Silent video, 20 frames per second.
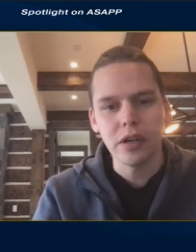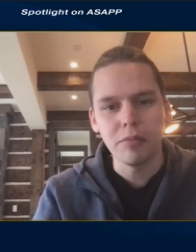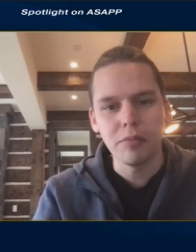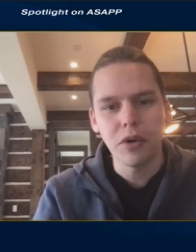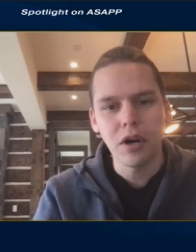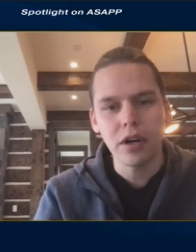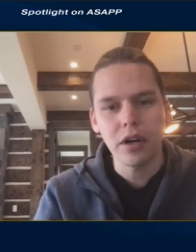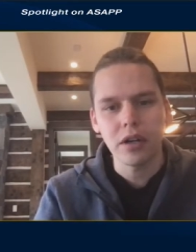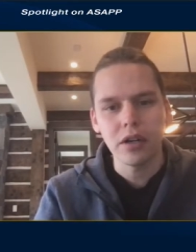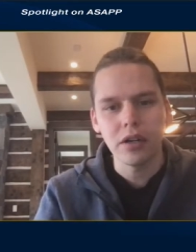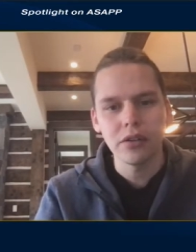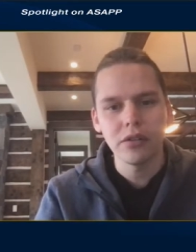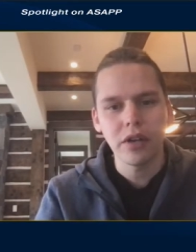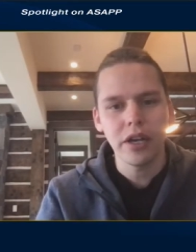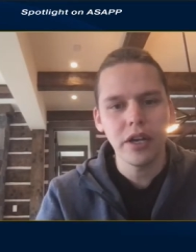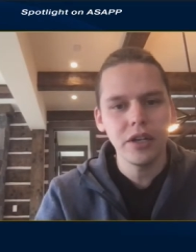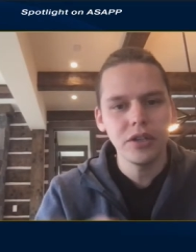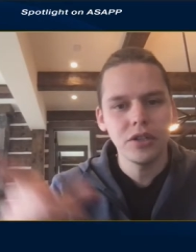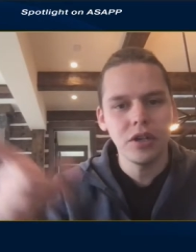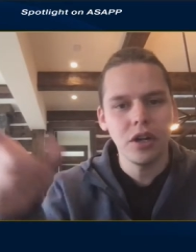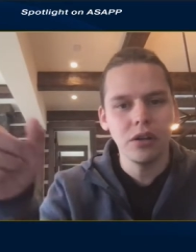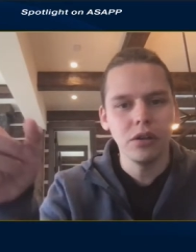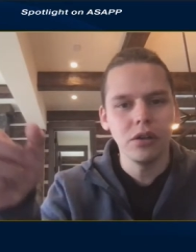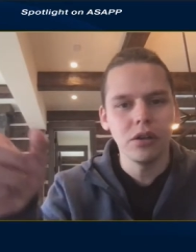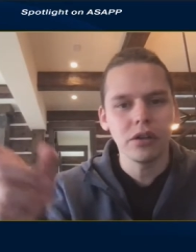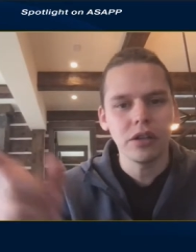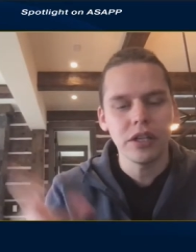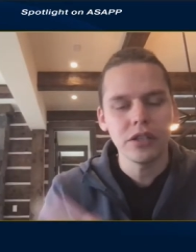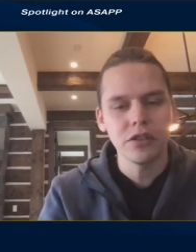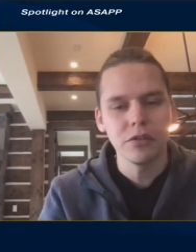a park and you say, hey, John,
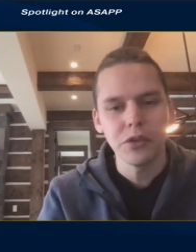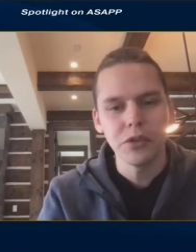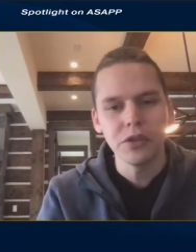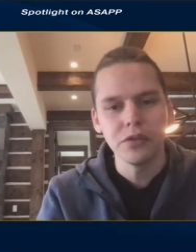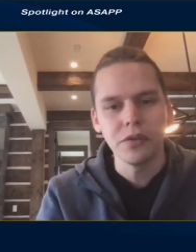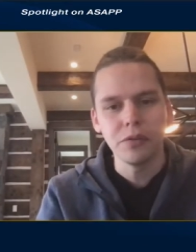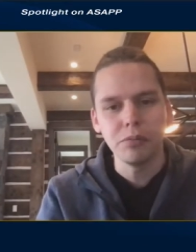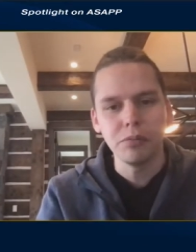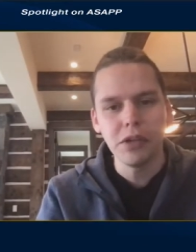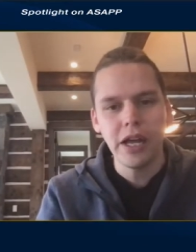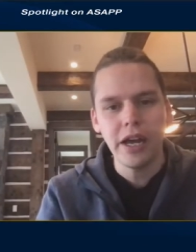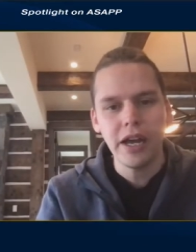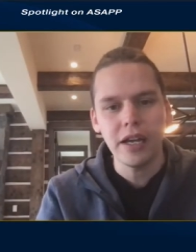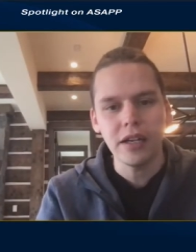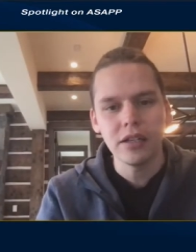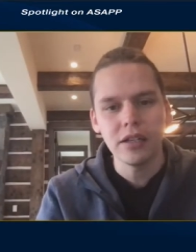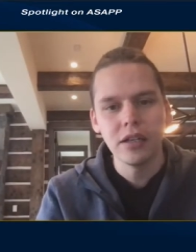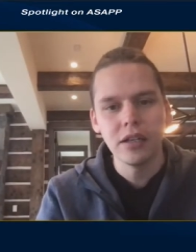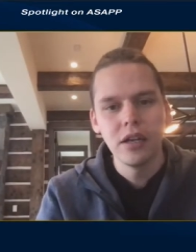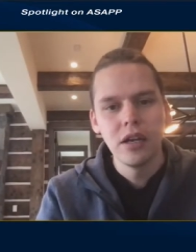look, that's a beautiful plant,